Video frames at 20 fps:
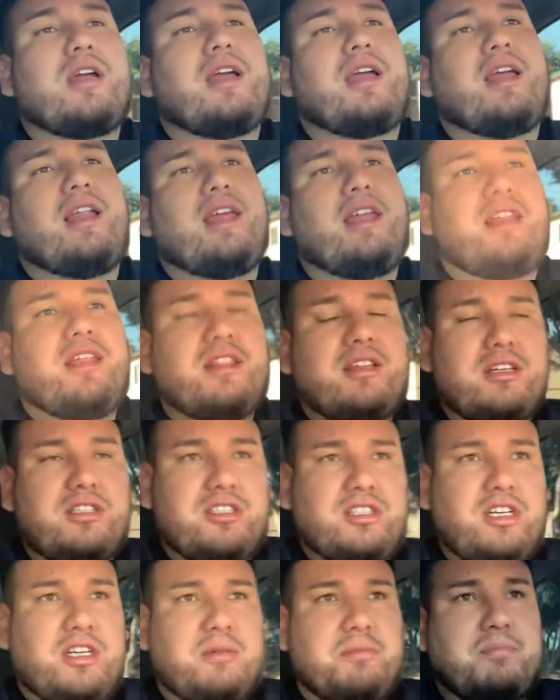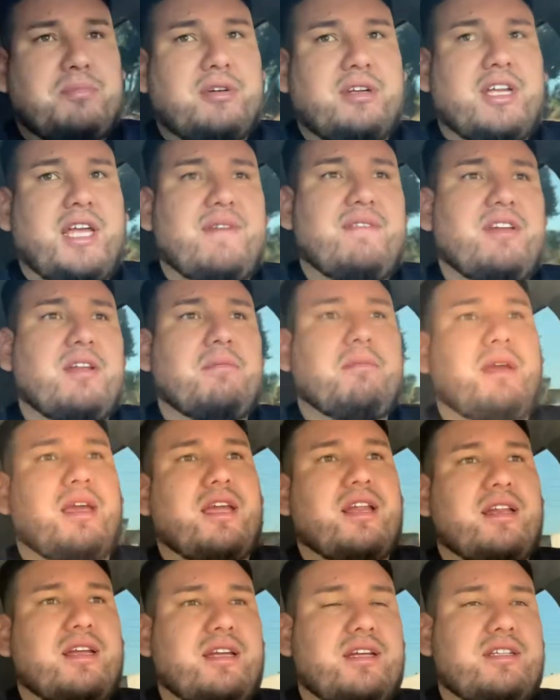cleaning the jump or giving it
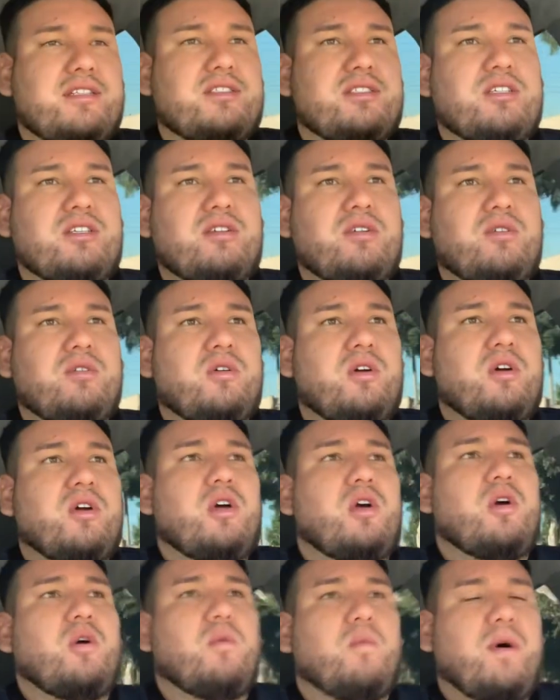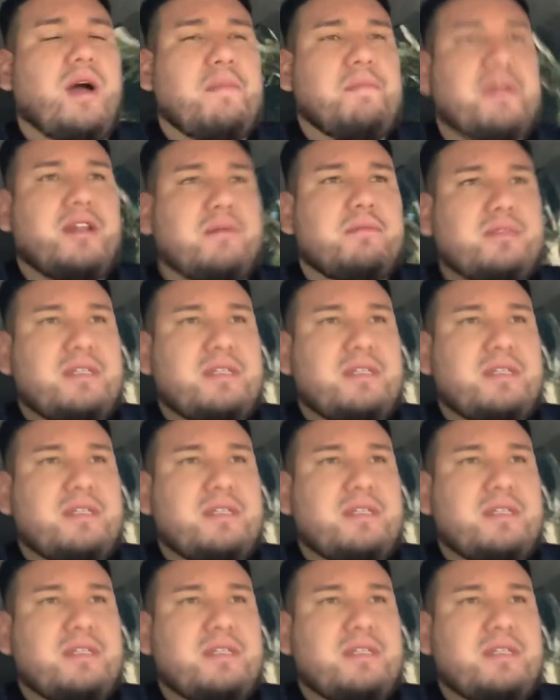maintenance, you know, wiping them